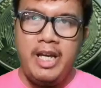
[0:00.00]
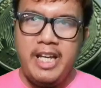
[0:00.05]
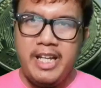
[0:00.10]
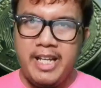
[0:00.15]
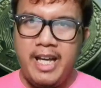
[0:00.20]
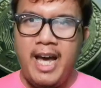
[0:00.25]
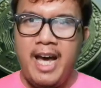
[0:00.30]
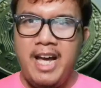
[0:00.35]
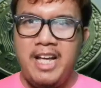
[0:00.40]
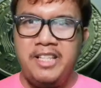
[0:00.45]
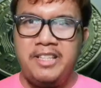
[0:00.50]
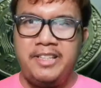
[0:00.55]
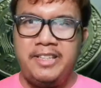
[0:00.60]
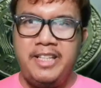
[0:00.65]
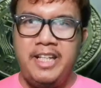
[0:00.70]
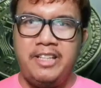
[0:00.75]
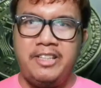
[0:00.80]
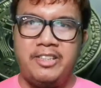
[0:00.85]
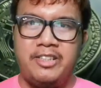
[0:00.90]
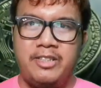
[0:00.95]
Hey
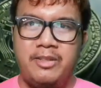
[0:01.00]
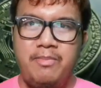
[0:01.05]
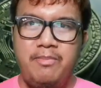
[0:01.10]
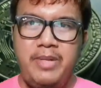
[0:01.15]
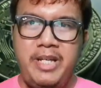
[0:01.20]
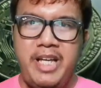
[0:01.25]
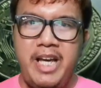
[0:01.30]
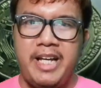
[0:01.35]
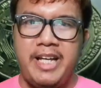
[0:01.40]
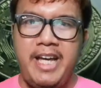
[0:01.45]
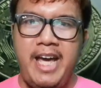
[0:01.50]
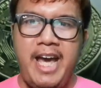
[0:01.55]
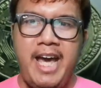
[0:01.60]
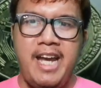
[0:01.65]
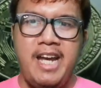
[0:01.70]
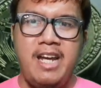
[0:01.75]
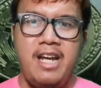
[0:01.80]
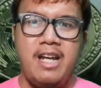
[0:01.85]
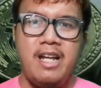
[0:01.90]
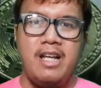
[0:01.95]
guys, it's me
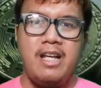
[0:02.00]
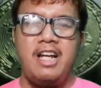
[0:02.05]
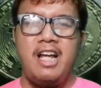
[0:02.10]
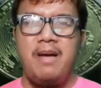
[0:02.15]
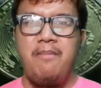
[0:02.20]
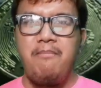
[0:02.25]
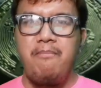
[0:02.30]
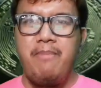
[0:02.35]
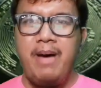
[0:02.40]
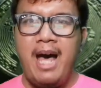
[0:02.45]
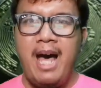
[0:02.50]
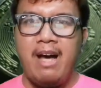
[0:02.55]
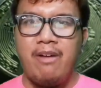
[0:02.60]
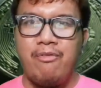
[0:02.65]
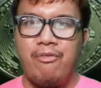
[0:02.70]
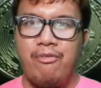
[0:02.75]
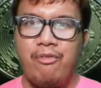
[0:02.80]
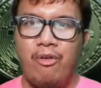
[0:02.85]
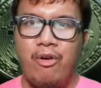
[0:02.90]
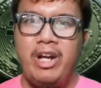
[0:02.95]
again and I'm back
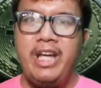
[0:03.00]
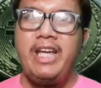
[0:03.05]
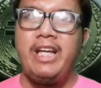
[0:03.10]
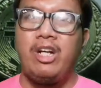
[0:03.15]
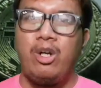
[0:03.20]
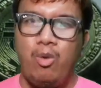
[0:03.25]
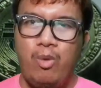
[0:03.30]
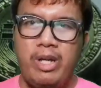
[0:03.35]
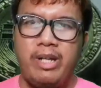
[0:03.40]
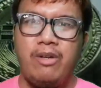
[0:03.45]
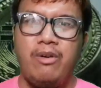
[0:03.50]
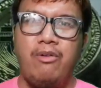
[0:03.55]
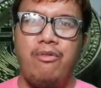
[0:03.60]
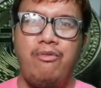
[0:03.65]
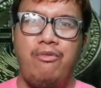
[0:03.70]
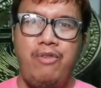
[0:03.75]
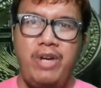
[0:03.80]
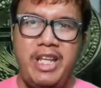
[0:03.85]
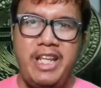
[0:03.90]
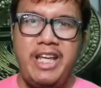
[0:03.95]
for a quick
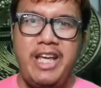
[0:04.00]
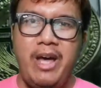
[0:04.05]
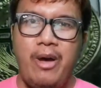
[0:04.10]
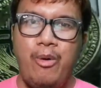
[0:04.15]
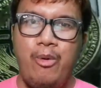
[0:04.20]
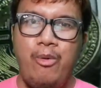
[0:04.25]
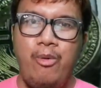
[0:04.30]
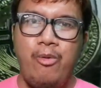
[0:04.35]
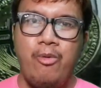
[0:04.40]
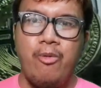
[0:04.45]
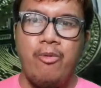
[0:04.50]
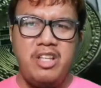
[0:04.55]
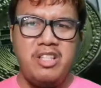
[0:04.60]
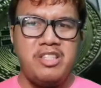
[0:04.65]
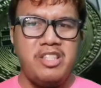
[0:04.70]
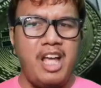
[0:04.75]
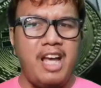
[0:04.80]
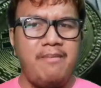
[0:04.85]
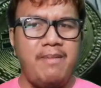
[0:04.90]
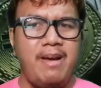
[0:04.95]
video.
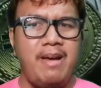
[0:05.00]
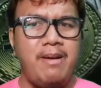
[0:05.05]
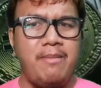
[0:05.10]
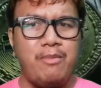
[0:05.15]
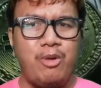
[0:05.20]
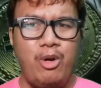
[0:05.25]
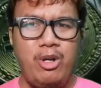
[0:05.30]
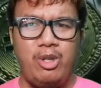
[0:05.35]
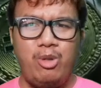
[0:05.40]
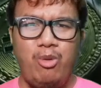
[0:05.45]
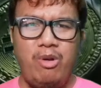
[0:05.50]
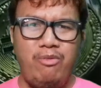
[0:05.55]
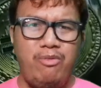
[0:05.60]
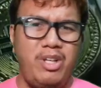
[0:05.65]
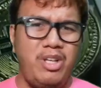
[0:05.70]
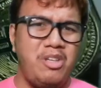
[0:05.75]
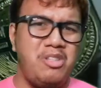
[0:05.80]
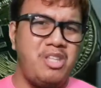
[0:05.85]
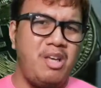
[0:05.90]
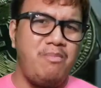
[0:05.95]
This time I am going to
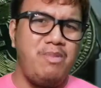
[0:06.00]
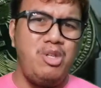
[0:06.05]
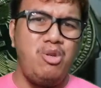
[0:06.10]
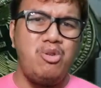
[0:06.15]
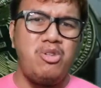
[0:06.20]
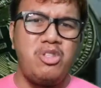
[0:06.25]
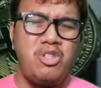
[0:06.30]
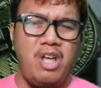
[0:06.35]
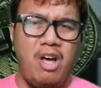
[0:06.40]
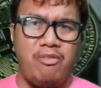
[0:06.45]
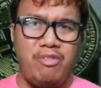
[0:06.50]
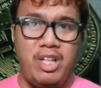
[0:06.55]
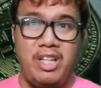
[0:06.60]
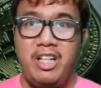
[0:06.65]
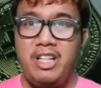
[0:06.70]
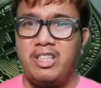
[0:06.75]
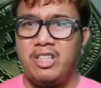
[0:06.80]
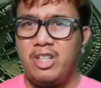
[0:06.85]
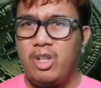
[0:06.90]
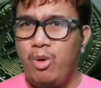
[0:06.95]
reveal some new stuff
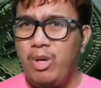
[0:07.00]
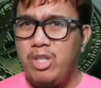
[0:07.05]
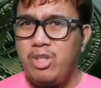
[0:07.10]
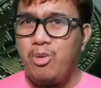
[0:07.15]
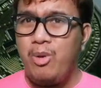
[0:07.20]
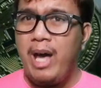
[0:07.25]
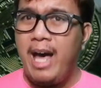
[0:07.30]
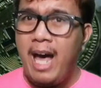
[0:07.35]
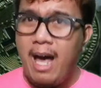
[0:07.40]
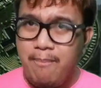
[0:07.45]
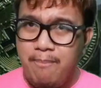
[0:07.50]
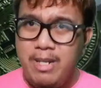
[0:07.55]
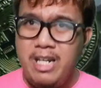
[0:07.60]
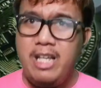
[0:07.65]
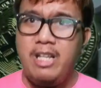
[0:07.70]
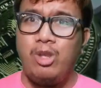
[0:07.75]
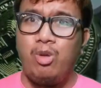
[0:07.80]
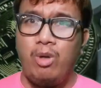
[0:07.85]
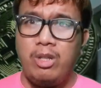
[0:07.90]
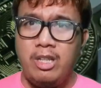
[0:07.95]
that is going to happen
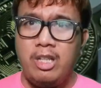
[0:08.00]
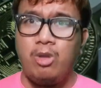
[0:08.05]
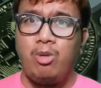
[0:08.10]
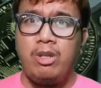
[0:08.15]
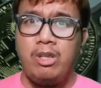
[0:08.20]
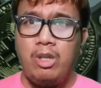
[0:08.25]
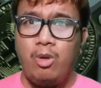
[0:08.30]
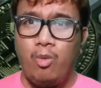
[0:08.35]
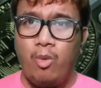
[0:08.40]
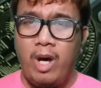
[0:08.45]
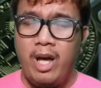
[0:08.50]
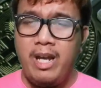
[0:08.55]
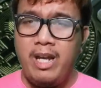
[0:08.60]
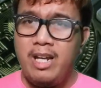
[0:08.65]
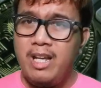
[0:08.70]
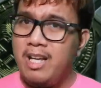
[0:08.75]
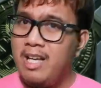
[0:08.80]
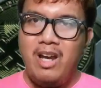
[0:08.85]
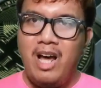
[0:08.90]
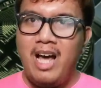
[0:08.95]
in
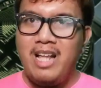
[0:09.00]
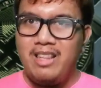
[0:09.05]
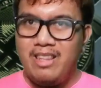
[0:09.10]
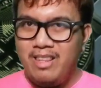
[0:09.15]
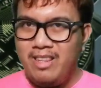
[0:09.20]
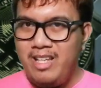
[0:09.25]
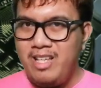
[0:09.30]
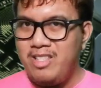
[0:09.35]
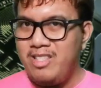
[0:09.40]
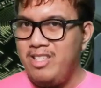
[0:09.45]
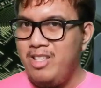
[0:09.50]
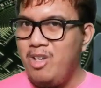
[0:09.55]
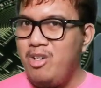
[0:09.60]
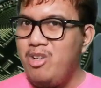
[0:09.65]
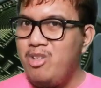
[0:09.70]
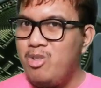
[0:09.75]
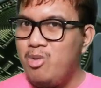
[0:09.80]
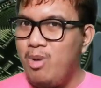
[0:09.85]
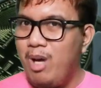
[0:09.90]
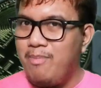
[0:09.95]
2021, not this
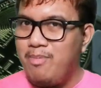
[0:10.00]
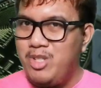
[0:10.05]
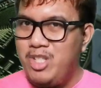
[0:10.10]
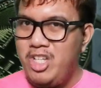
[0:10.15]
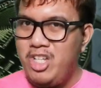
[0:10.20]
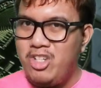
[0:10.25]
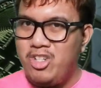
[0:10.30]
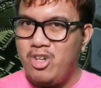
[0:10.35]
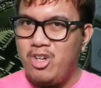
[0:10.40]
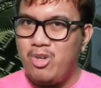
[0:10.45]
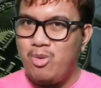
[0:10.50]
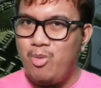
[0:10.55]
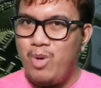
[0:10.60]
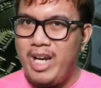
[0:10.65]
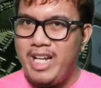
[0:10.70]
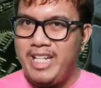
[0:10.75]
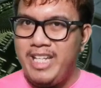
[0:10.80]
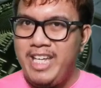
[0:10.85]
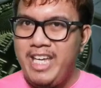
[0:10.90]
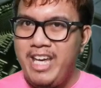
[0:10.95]
Uniswap t-shirt
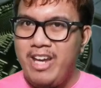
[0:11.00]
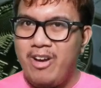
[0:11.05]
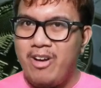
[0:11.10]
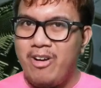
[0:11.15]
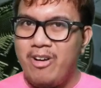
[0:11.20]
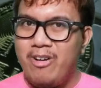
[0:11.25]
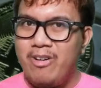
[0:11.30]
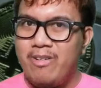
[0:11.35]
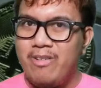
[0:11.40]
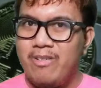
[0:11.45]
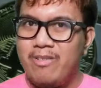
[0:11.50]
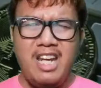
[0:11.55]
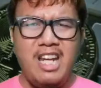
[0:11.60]
right here.